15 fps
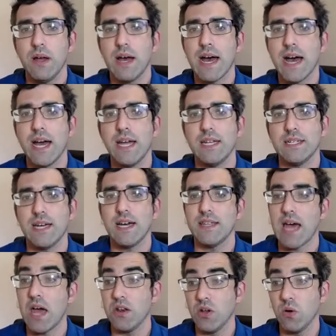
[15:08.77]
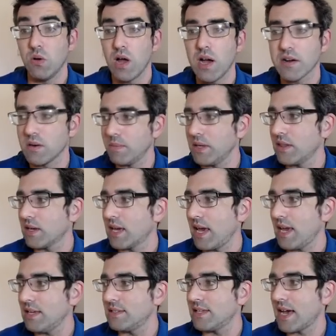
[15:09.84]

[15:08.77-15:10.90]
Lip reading: and that no longer being the case,